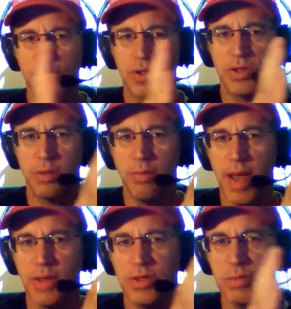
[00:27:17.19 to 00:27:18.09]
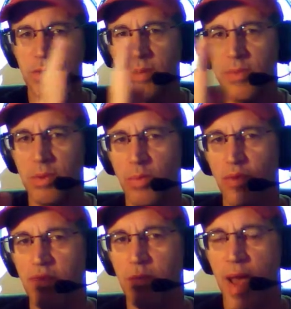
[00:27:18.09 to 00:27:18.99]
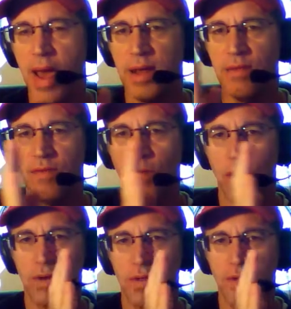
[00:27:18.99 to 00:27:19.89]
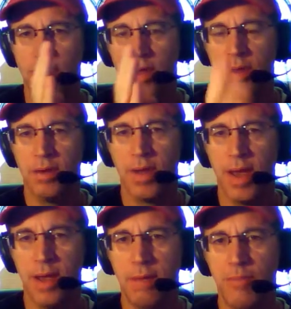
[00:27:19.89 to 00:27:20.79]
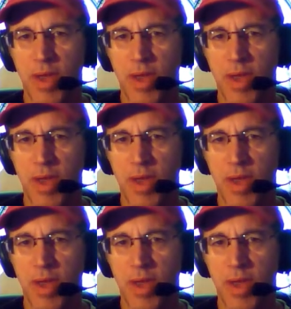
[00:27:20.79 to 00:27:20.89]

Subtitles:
Just imagine something moving back and forth, okay?